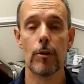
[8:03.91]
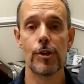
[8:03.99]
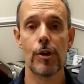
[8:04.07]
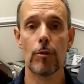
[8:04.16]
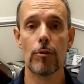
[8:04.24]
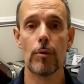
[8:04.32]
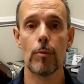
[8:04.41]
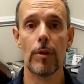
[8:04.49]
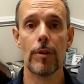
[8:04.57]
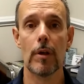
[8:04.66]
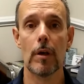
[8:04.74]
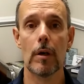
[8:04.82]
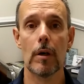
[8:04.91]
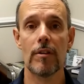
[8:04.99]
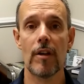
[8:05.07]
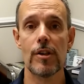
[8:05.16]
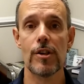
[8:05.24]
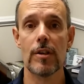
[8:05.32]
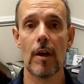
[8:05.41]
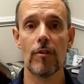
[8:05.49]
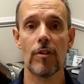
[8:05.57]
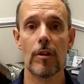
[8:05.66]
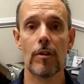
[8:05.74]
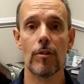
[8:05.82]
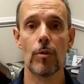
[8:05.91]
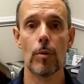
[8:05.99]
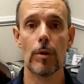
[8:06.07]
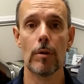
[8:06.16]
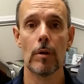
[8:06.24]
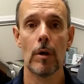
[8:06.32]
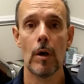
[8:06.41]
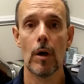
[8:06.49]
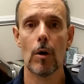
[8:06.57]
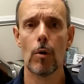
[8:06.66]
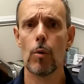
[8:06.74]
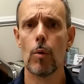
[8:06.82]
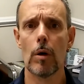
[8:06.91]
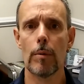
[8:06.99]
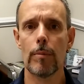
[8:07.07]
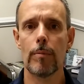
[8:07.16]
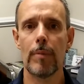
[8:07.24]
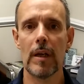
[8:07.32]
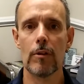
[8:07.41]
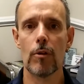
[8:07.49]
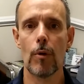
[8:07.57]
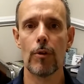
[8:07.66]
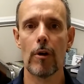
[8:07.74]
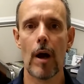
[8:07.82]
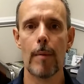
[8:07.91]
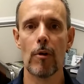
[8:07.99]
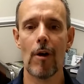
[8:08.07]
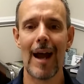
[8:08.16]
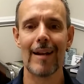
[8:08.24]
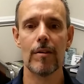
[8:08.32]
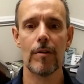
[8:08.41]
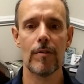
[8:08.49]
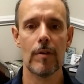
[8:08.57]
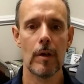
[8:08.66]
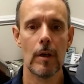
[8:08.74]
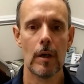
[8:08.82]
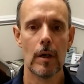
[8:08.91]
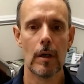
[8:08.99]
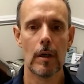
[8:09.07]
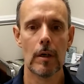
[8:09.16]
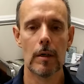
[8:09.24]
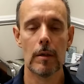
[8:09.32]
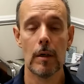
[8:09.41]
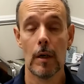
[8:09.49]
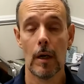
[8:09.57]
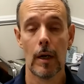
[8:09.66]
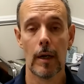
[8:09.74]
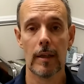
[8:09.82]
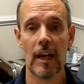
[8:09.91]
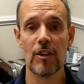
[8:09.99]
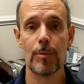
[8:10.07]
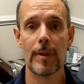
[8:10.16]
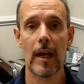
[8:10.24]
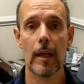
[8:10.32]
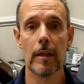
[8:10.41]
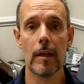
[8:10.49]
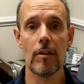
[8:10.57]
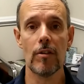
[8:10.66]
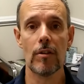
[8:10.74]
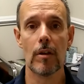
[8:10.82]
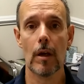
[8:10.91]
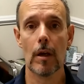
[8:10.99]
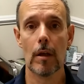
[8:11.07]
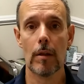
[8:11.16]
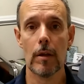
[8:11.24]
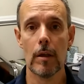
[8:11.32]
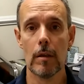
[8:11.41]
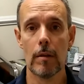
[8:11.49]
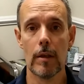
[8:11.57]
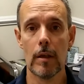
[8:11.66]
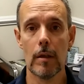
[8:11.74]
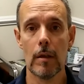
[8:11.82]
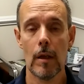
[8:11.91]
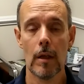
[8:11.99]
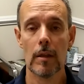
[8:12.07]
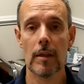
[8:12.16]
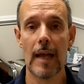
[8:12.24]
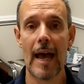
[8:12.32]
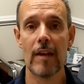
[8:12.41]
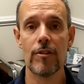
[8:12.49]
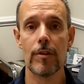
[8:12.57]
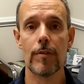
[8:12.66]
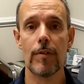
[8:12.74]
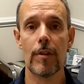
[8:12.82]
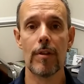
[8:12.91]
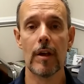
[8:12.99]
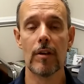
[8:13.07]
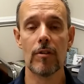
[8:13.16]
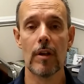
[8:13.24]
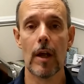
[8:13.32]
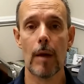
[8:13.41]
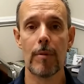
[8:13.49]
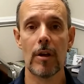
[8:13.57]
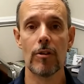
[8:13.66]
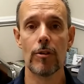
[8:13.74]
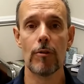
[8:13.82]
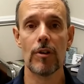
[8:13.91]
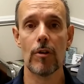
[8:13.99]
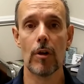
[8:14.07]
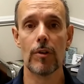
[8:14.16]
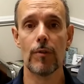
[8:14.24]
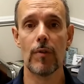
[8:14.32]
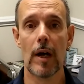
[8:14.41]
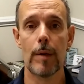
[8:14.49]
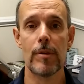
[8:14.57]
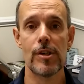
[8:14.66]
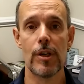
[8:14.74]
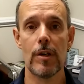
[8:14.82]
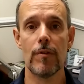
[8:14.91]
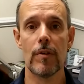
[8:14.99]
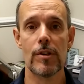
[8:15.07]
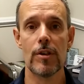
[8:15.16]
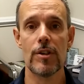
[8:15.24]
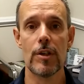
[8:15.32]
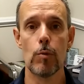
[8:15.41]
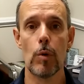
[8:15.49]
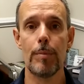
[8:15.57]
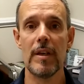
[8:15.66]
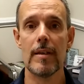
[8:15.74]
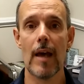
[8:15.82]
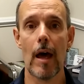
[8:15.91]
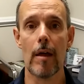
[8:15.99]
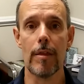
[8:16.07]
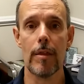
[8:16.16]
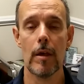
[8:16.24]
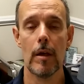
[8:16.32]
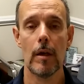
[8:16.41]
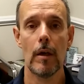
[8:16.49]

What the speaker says: your children with attention deficit disorder or who are being told they're hyperactive. And last but not least, the last of the things that happen as a result of vitamin G deficiency would be death.